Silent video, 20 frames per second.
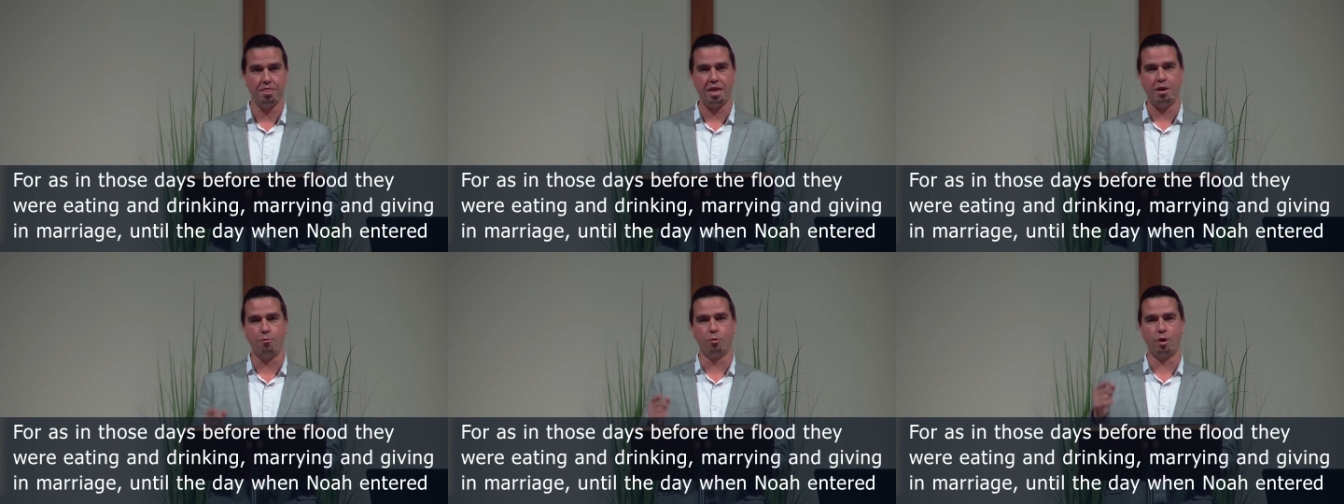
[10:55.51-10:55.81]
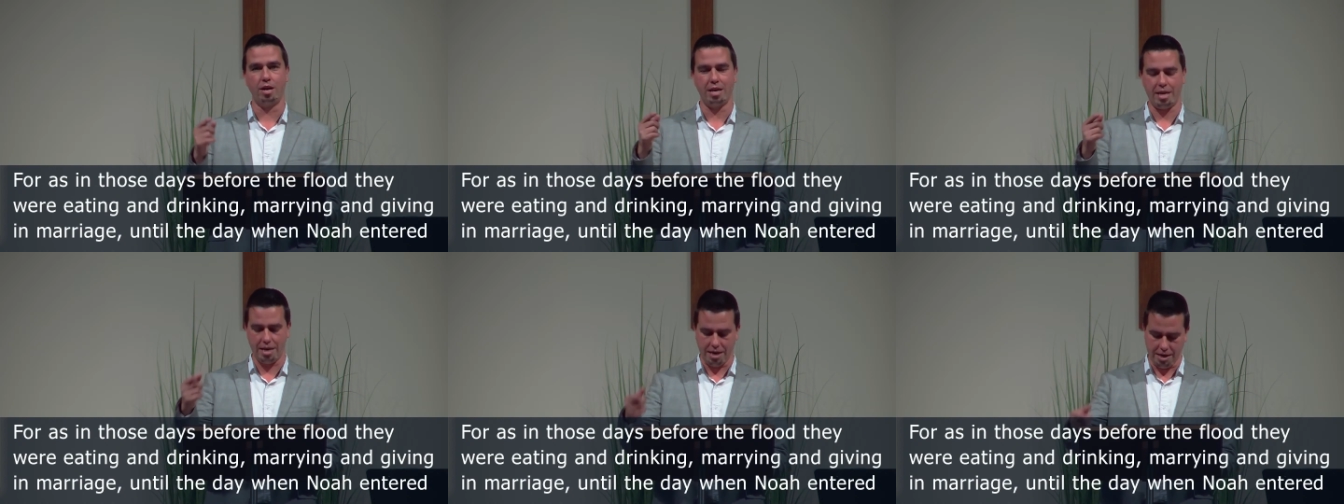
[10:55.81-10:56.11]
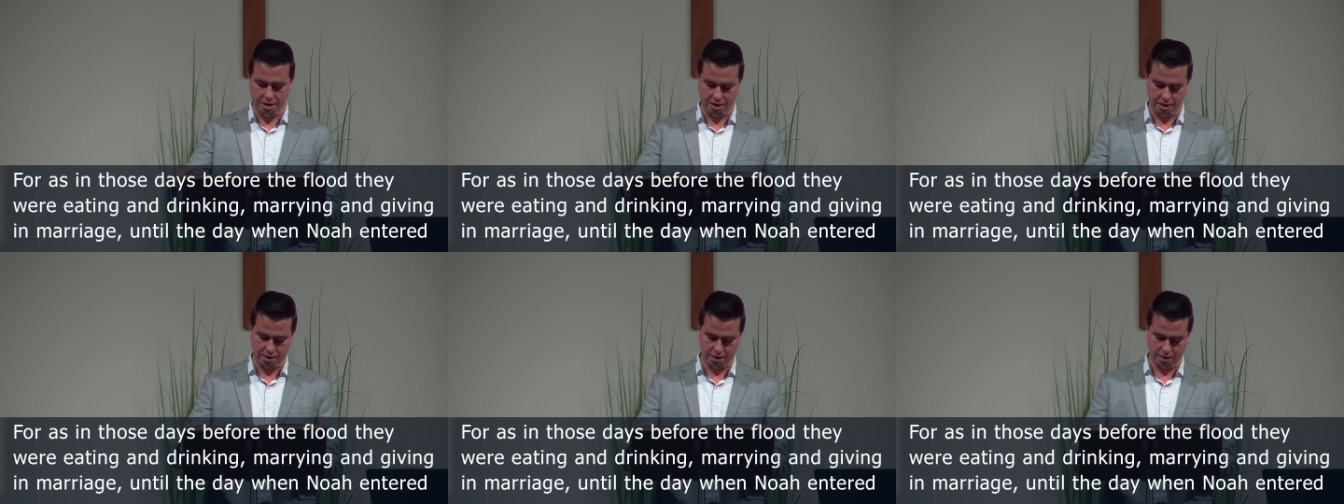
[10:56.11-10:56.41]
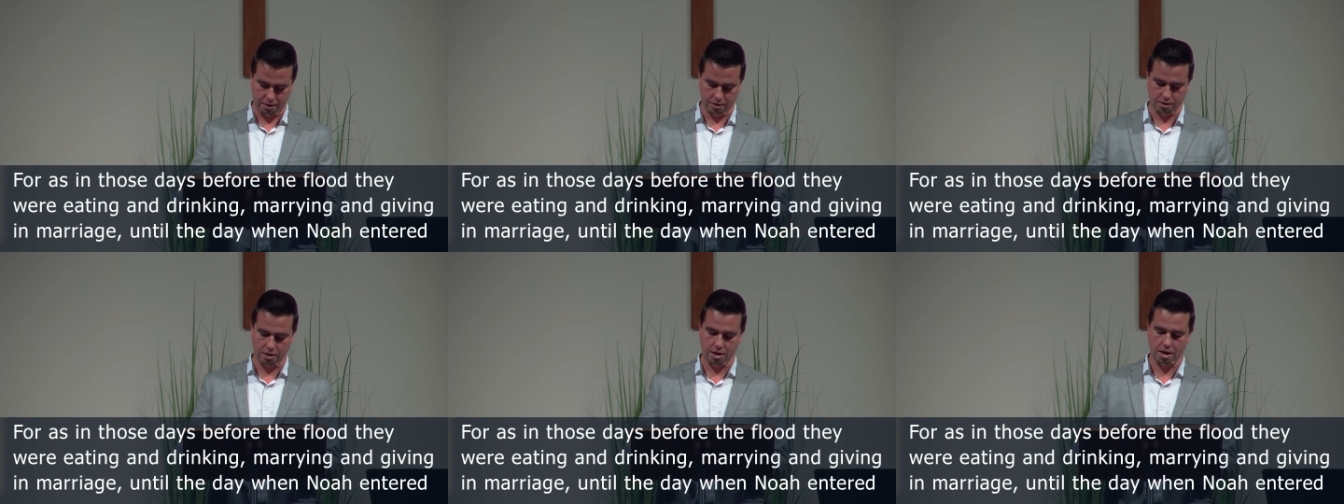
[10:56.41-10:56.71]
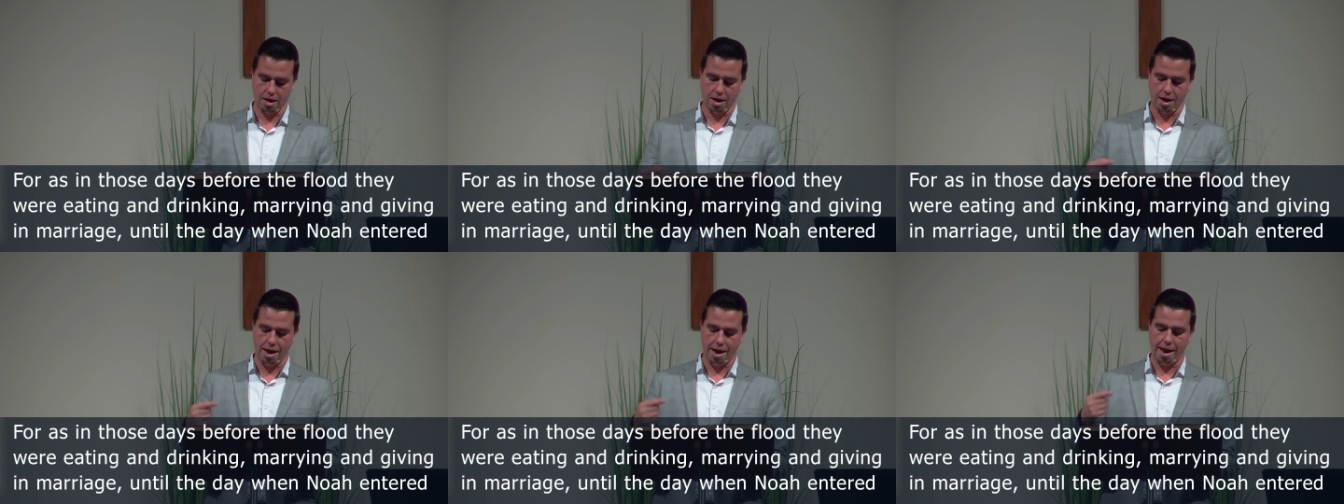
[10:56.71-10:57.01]
they were eating
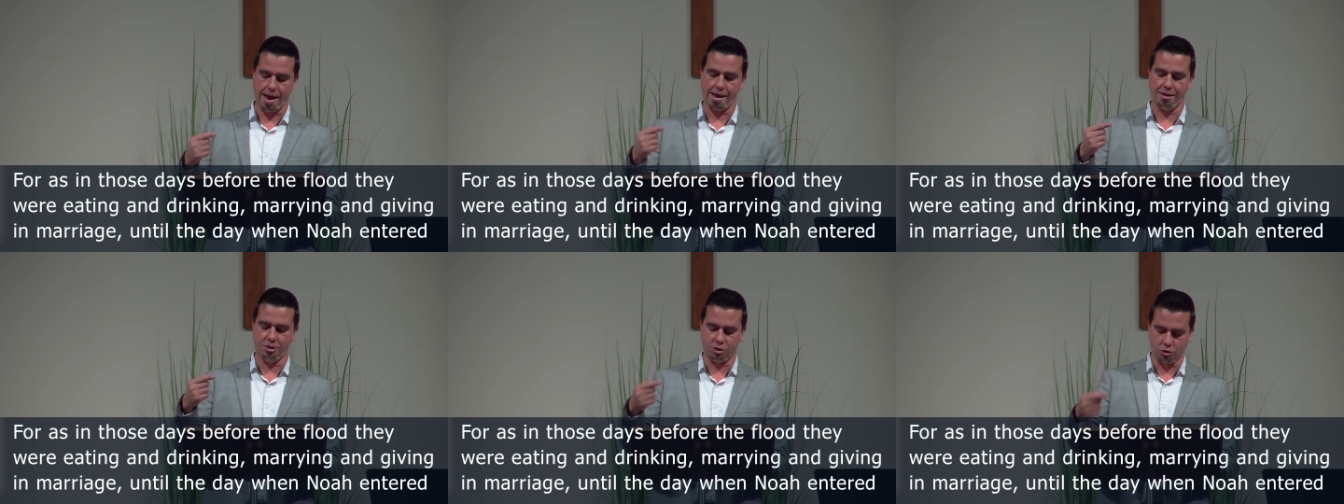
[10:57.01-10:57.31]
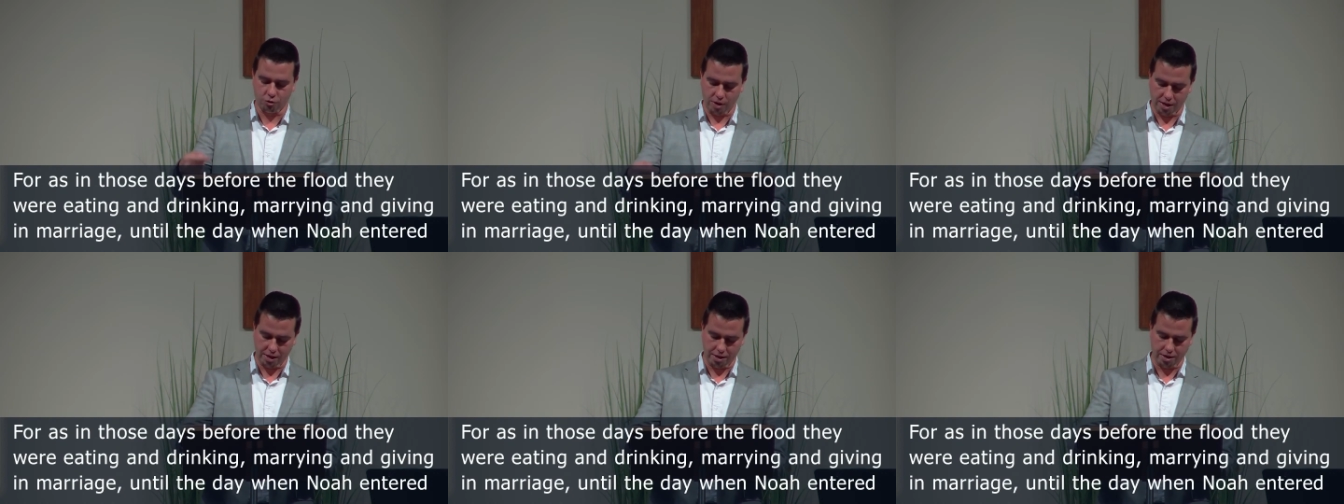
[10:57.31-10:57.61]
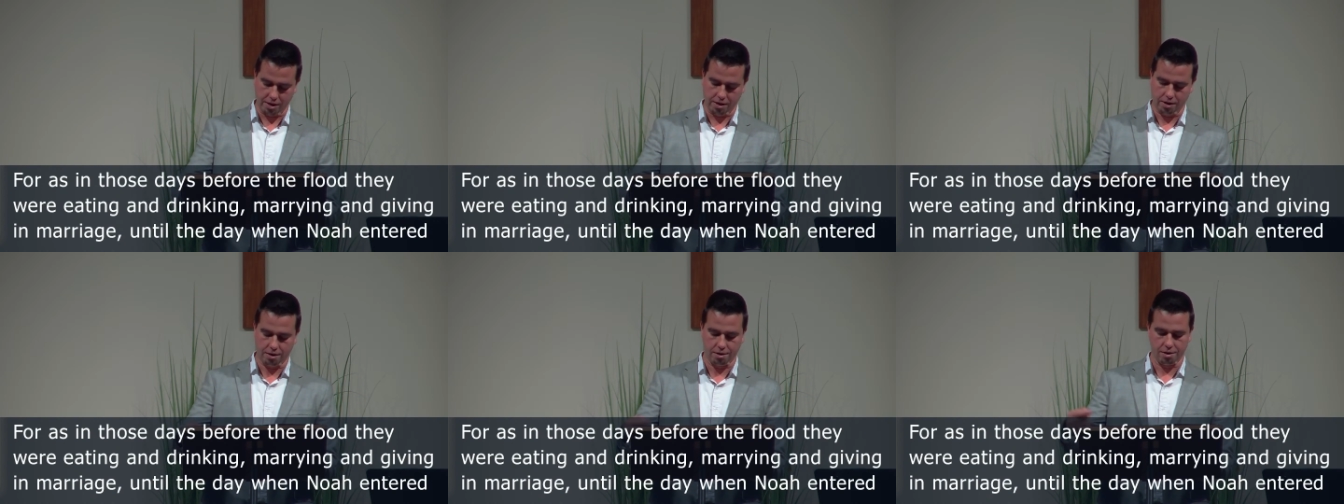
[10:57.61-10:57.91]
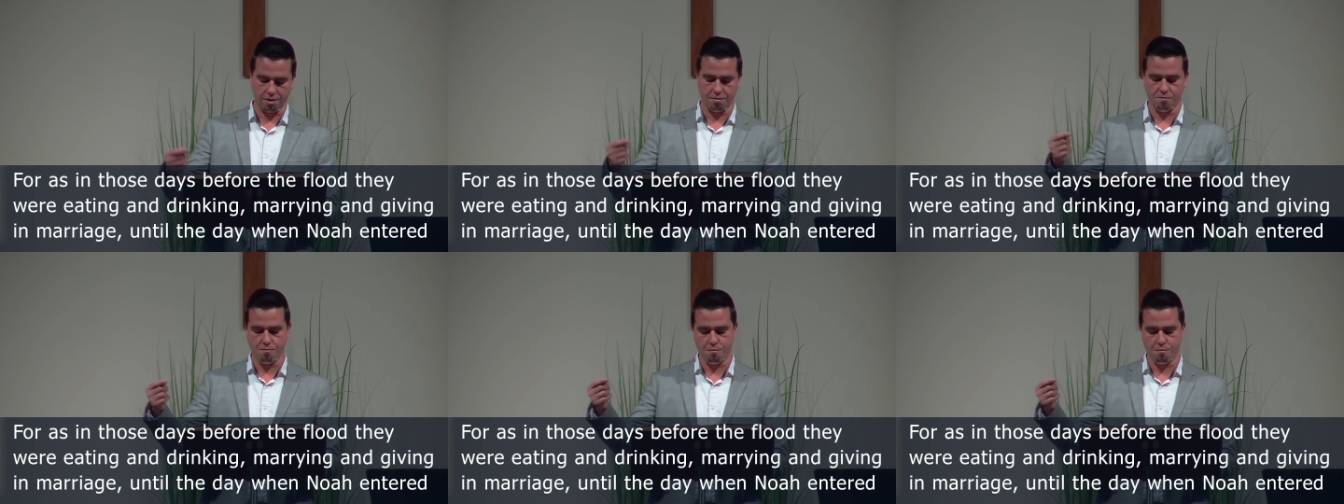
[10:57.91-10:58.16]
and drinking,